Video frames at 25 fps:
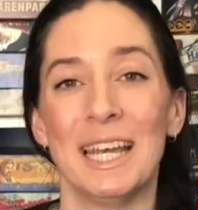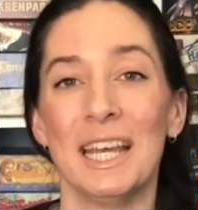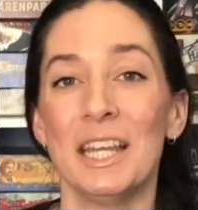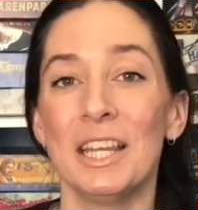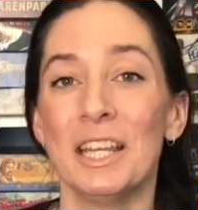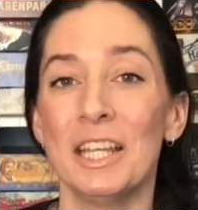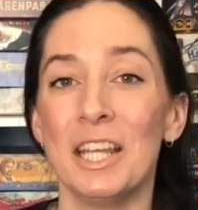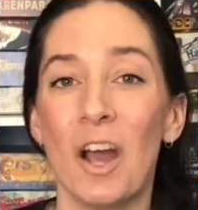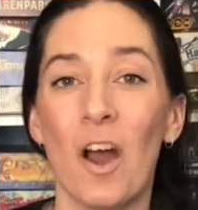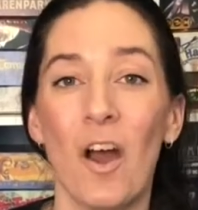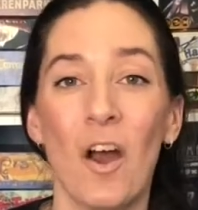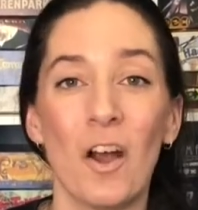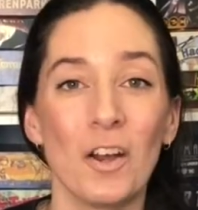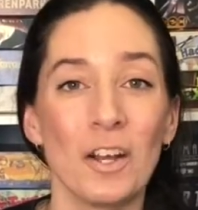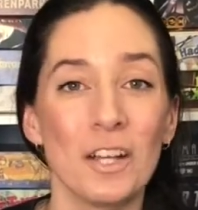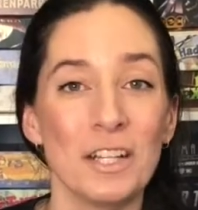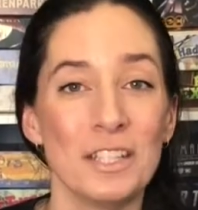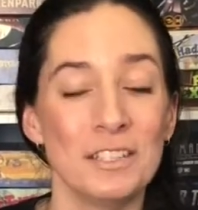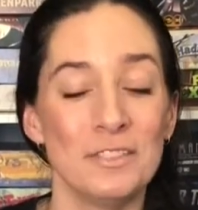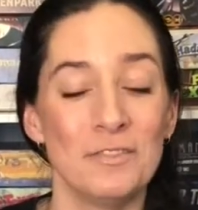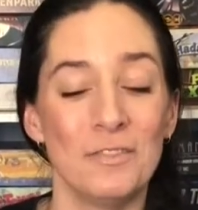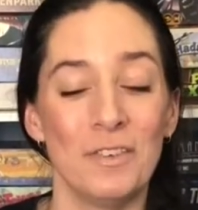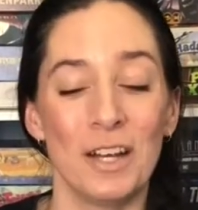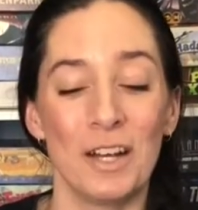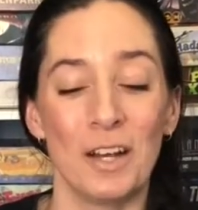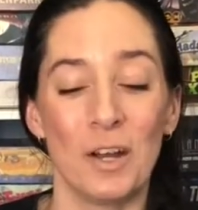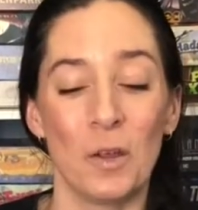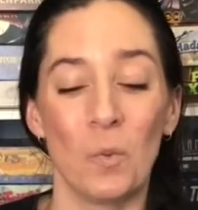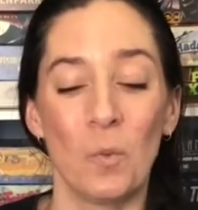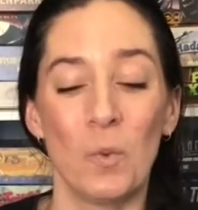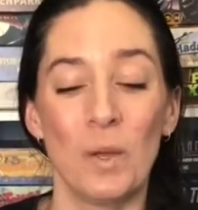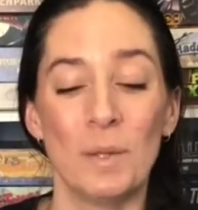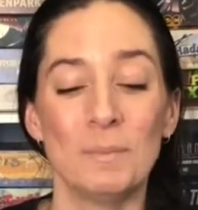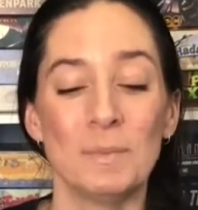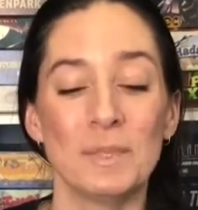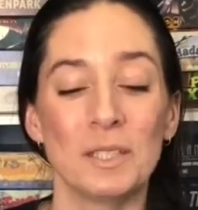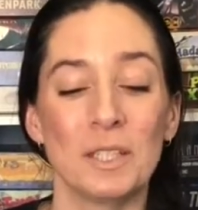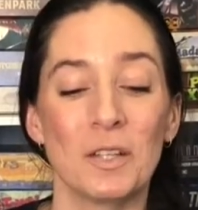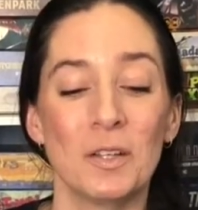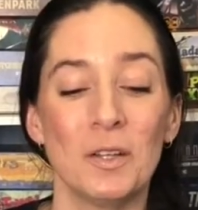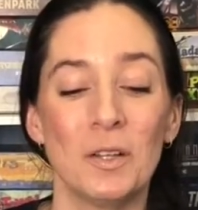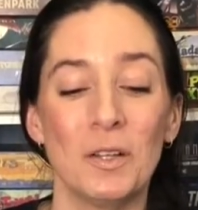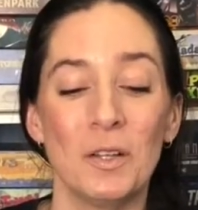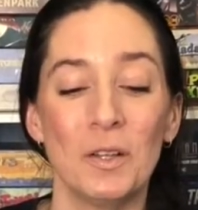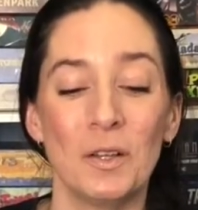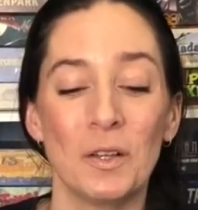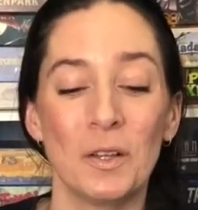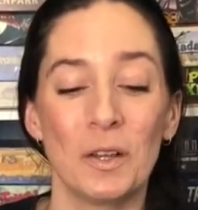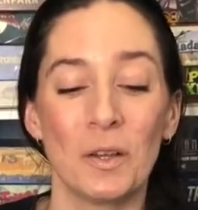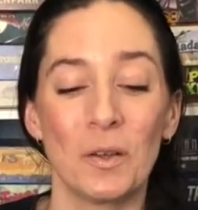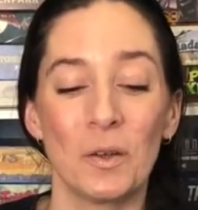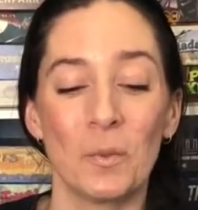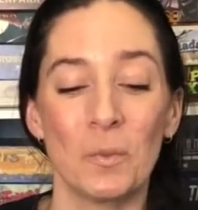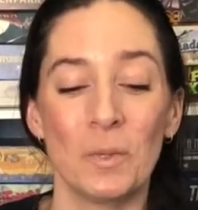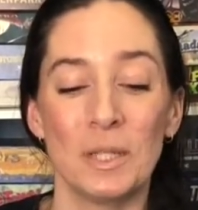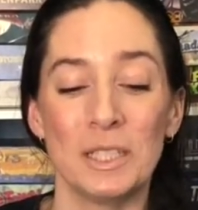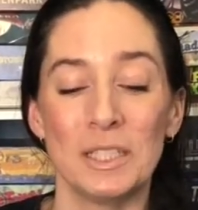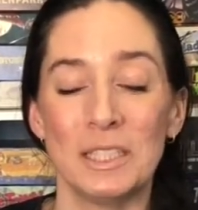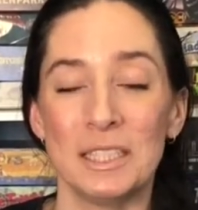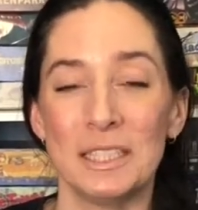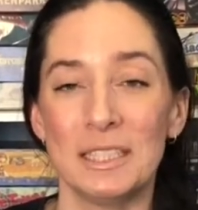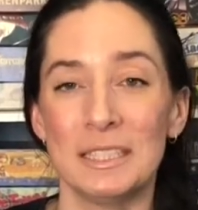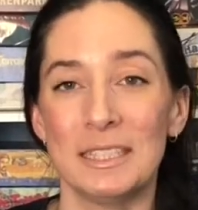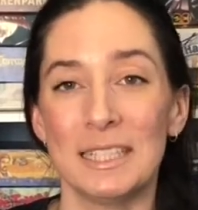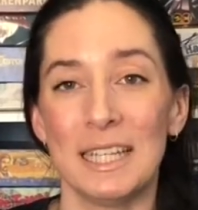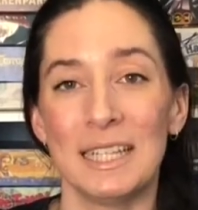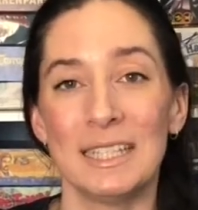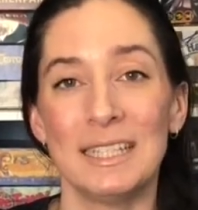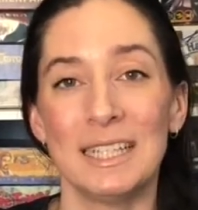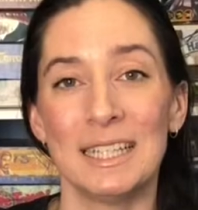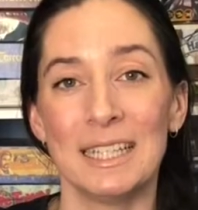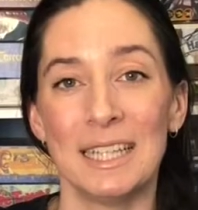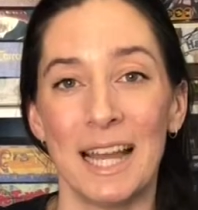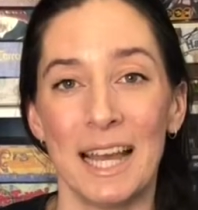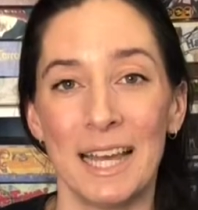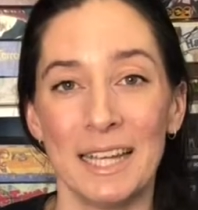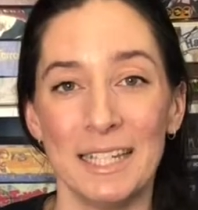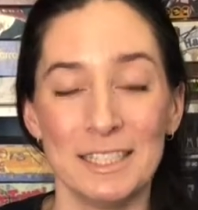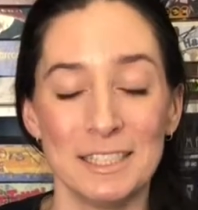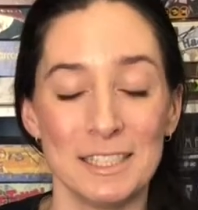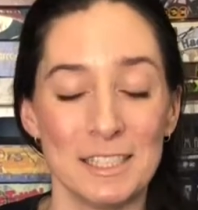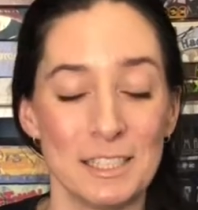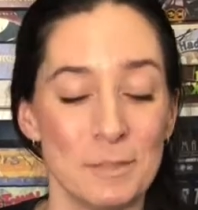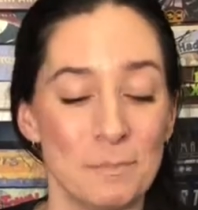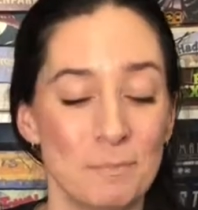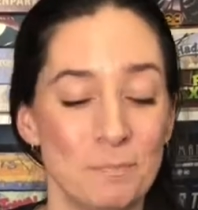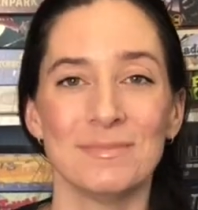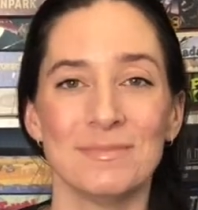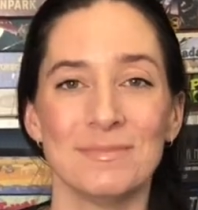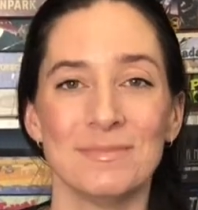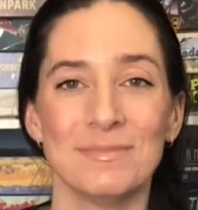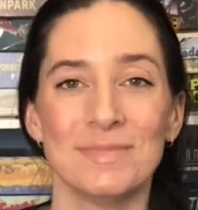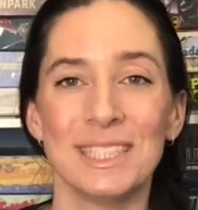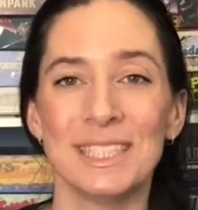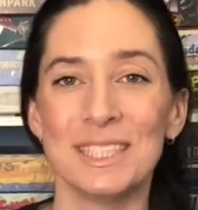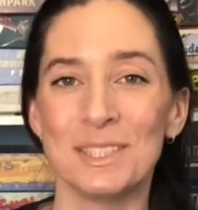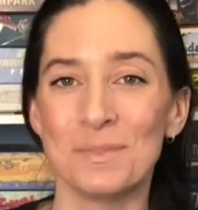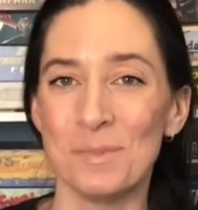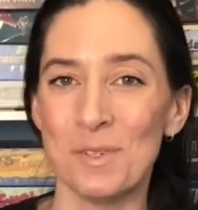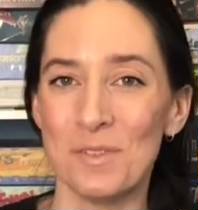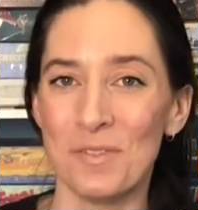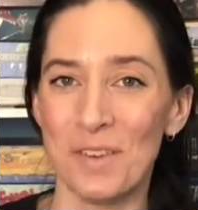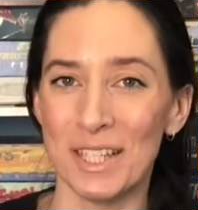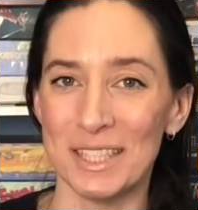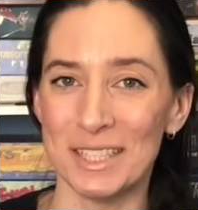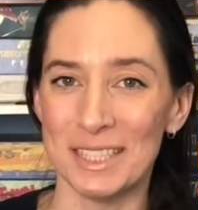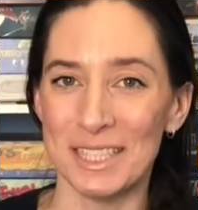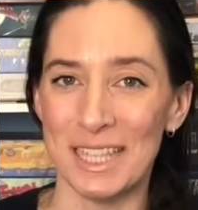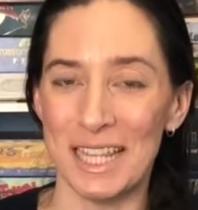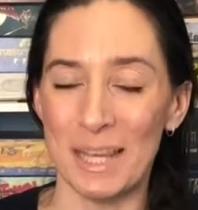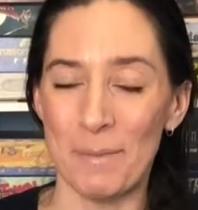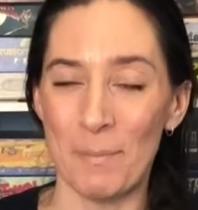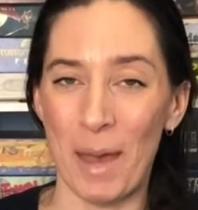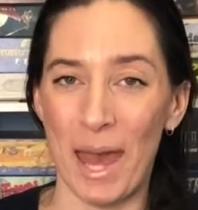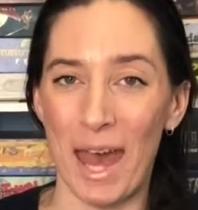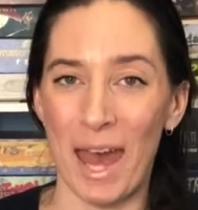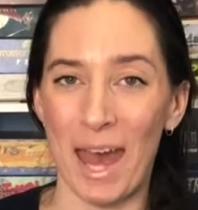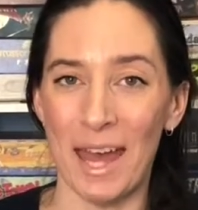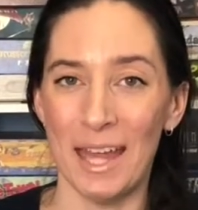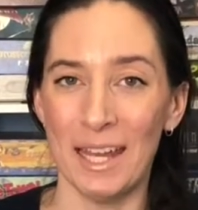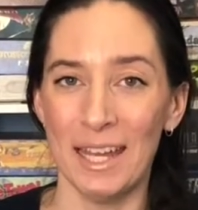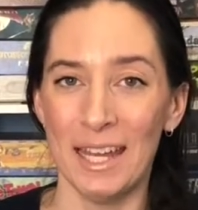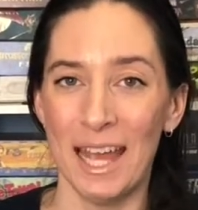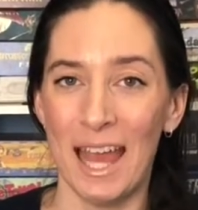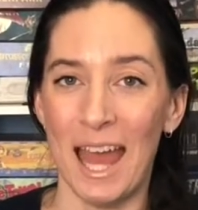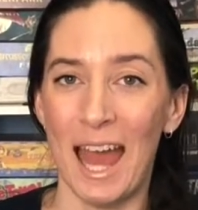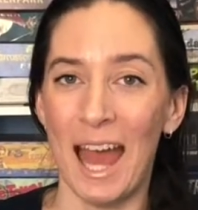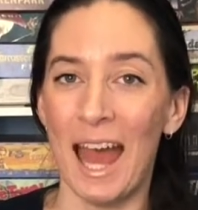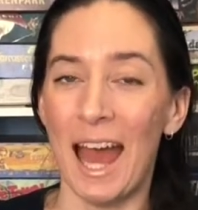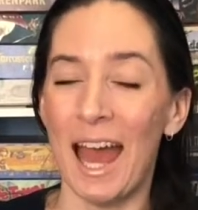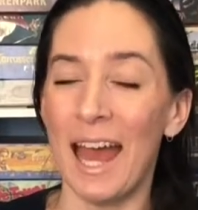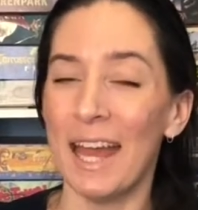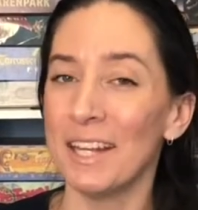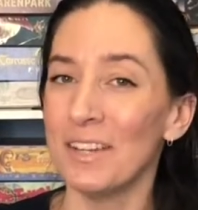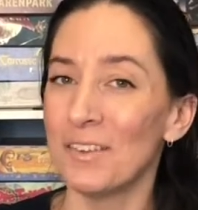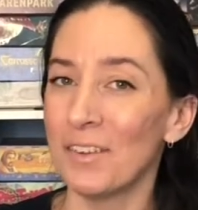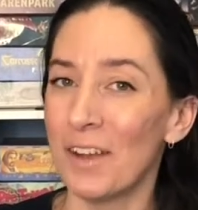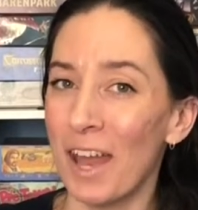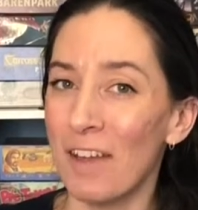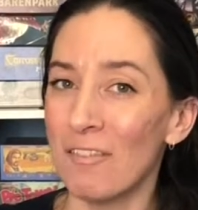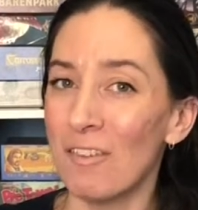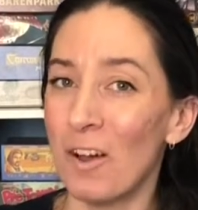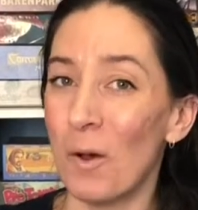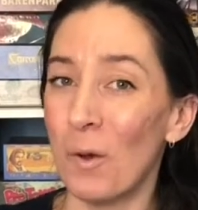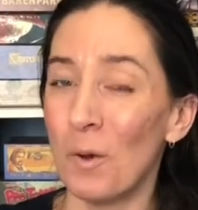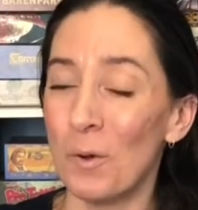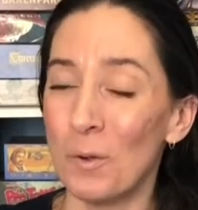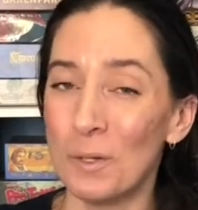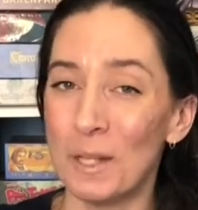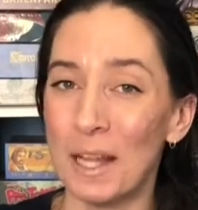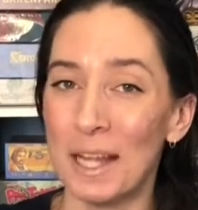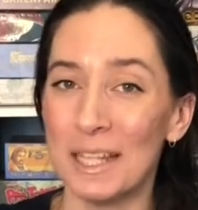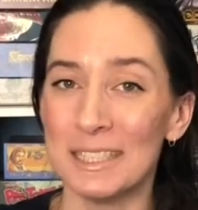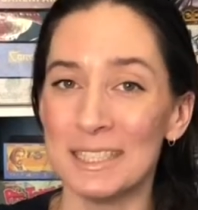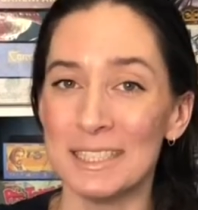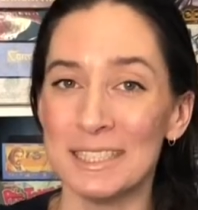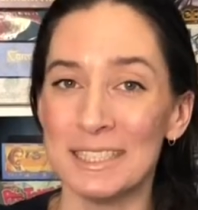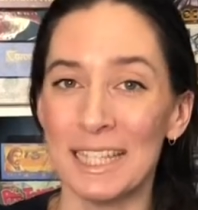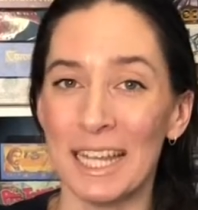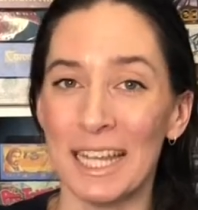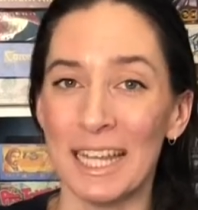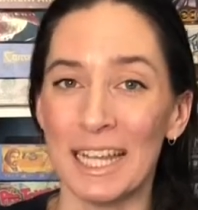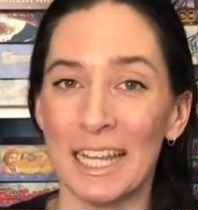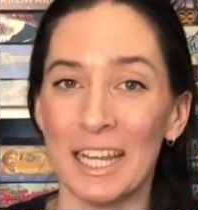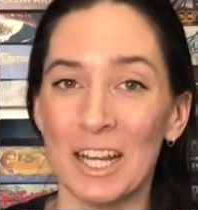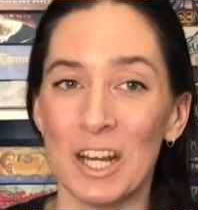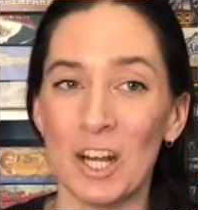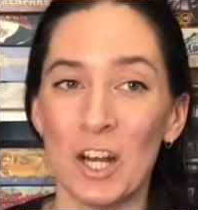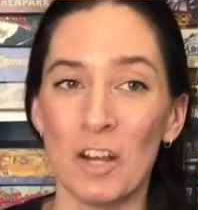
The art is very whimsical, which is a delight. Let's move on to the bad. I don't have a whole lot to say here.